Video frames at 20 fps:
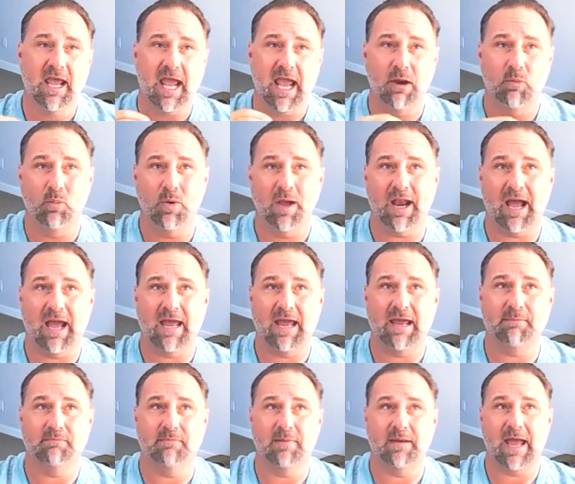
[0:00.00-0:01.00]
And when
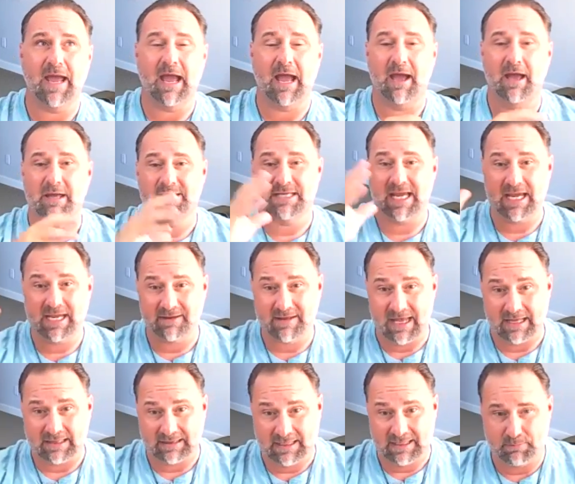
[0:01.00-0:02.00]
I'm uh, taking
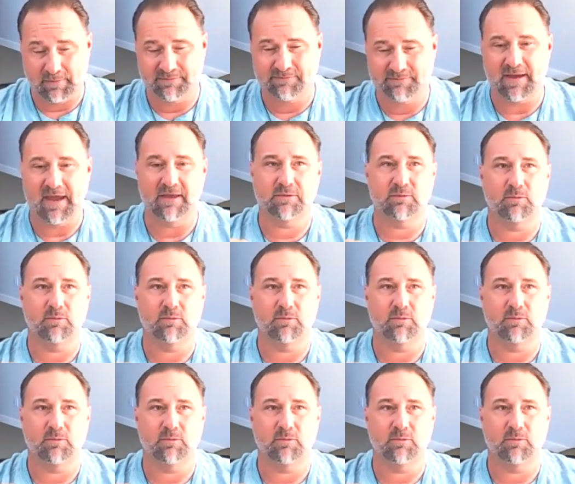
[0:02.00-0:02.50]
that leap of faith,